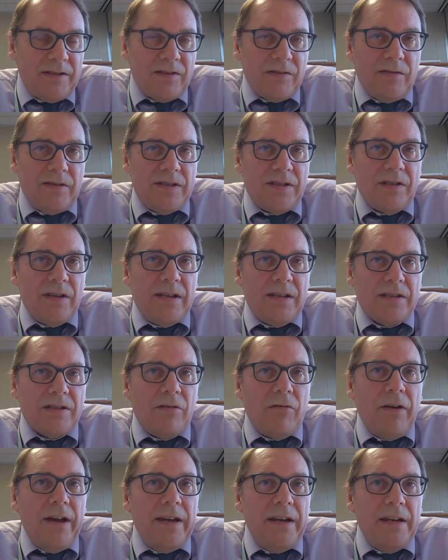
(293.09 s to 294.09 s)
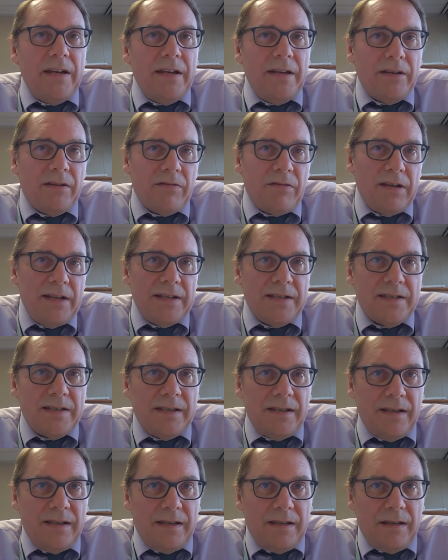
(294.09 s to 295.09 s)
So it's quite an increase
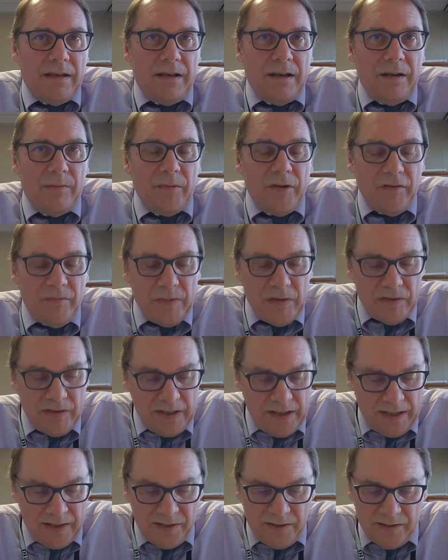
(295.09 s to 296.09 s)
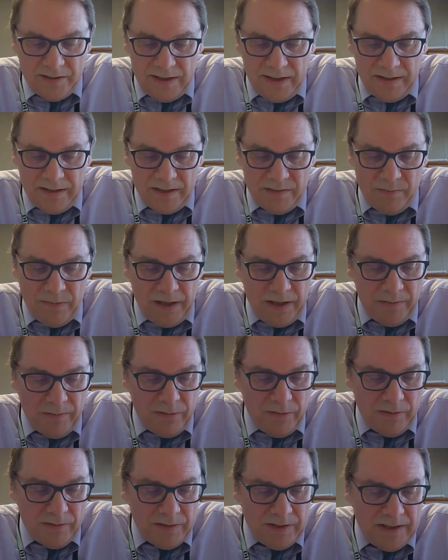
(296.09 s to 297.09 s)
in the number of mutations on the spike
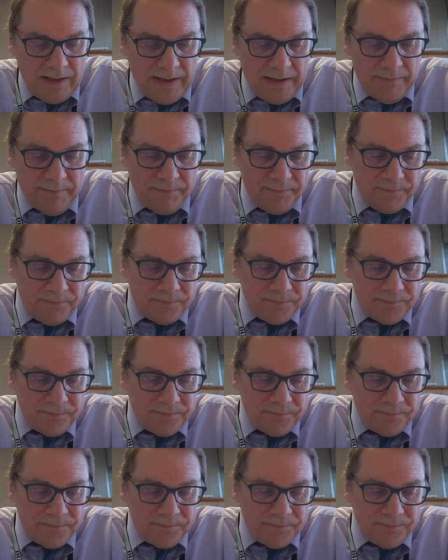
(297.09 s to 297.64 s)
protein.